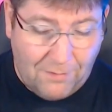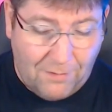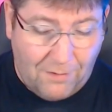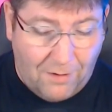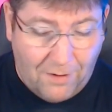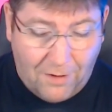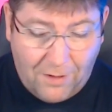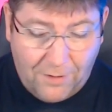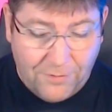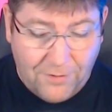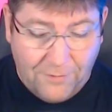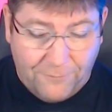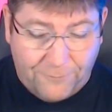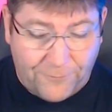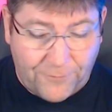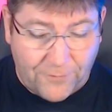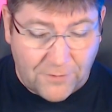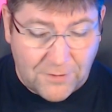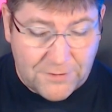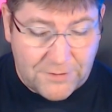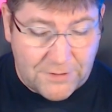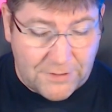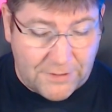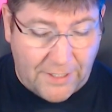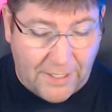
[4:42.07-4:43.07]
On the
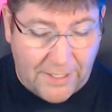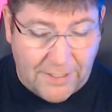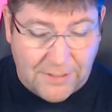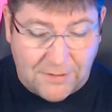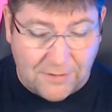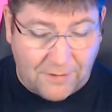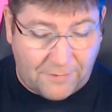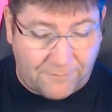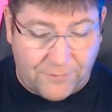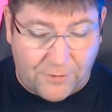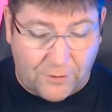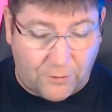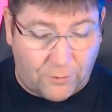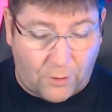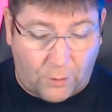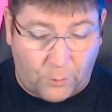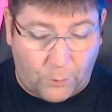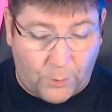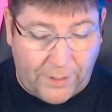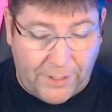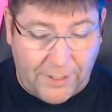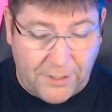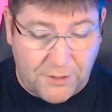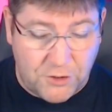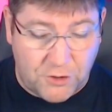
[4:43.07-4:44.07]
first night of their
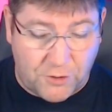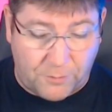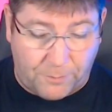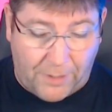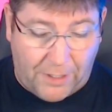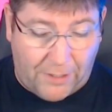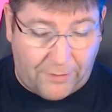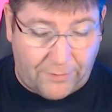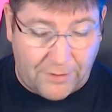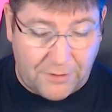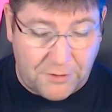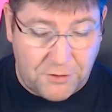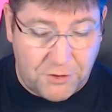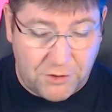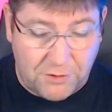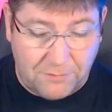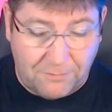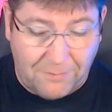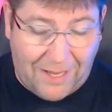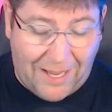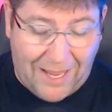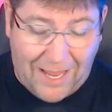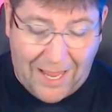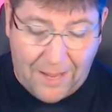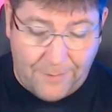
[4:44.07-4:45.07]
arranged marriage,
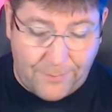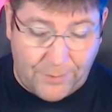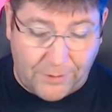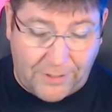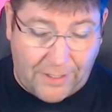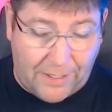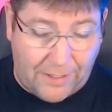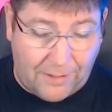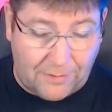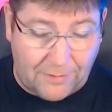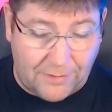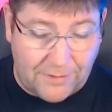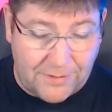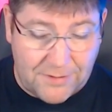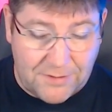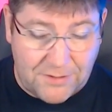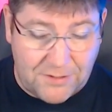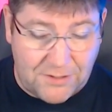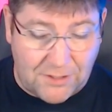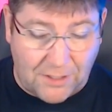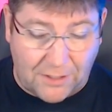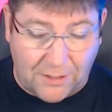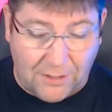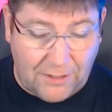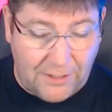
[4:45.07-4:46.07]
Abigail is
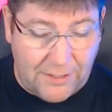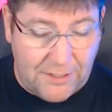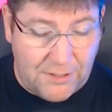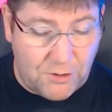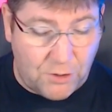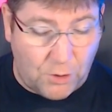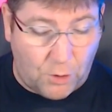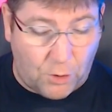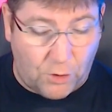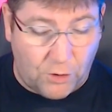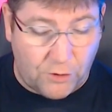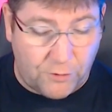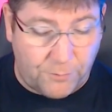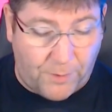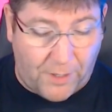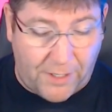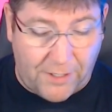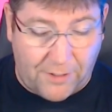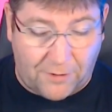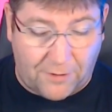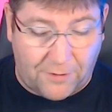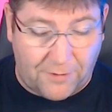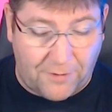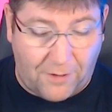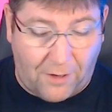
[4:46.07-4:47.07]
suddenly told by
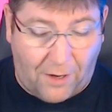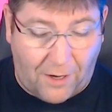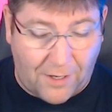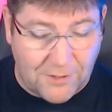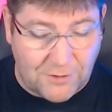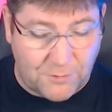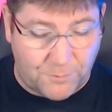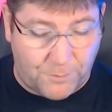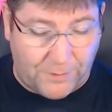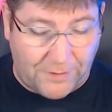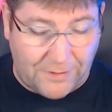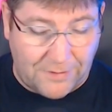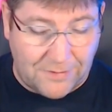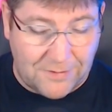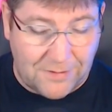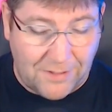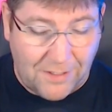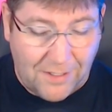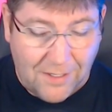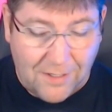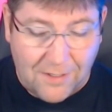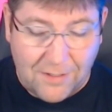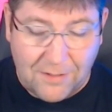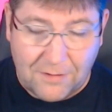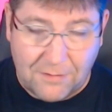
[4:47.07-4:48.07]
her husband
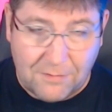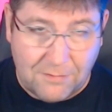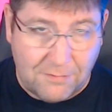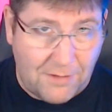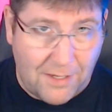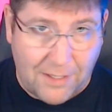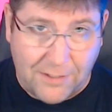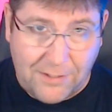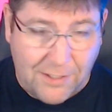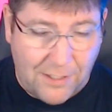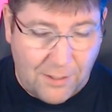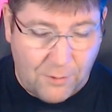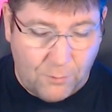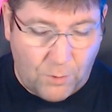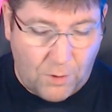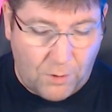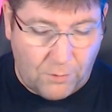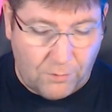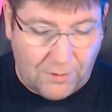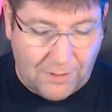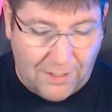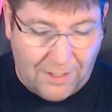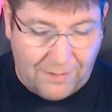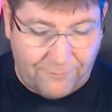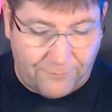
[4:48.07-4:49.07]
that he
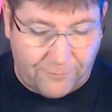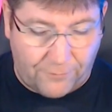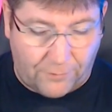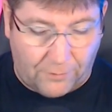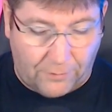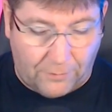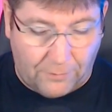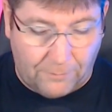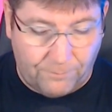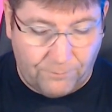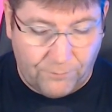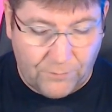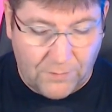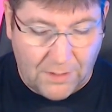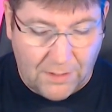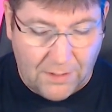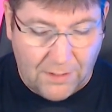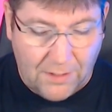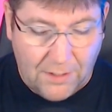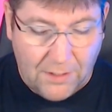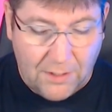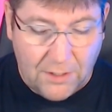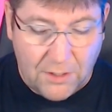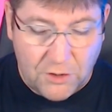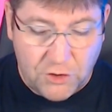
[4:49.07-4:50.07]
won't love her.
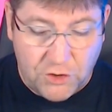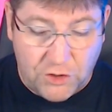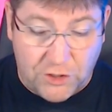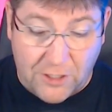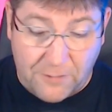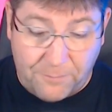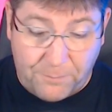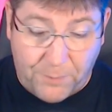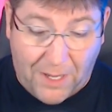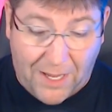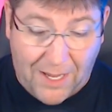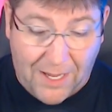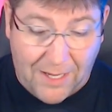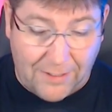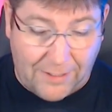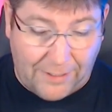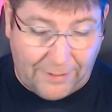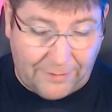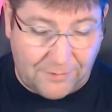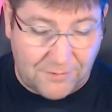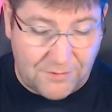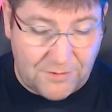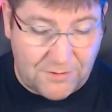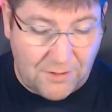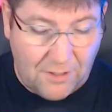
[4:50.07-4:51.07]
She
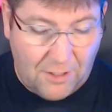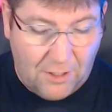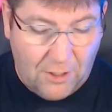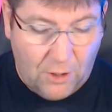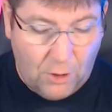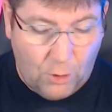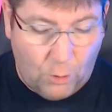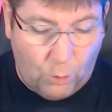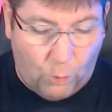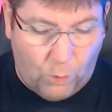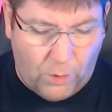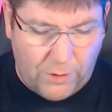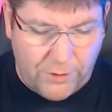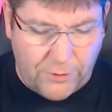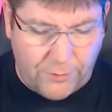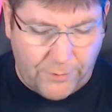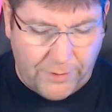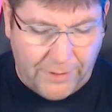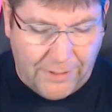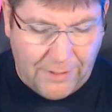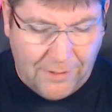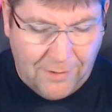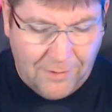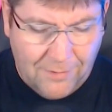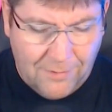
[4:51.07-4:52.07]
panics,
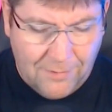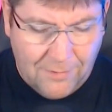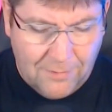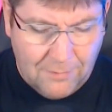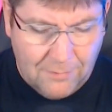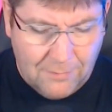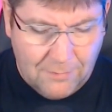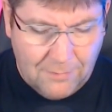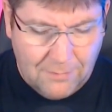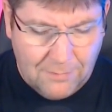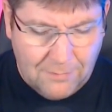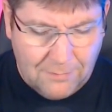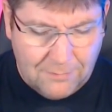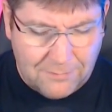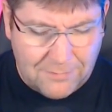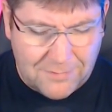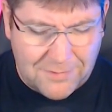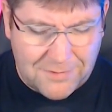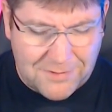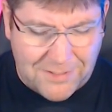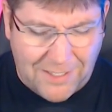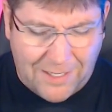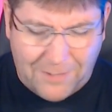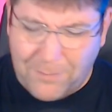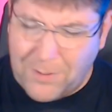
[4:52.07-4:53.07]
wondering,
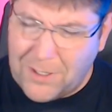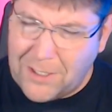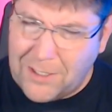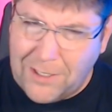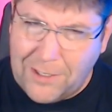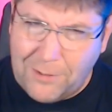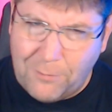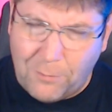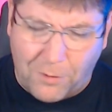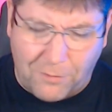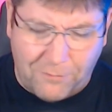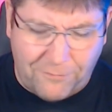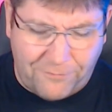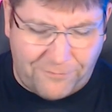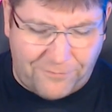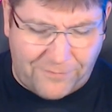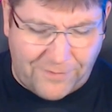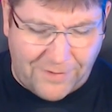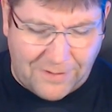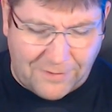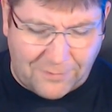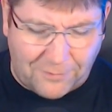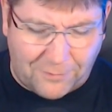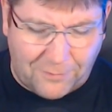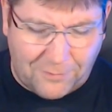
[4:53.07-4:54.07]
does that mean he won't
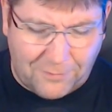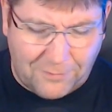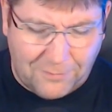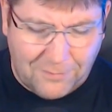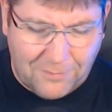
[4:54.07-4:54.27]
feed her?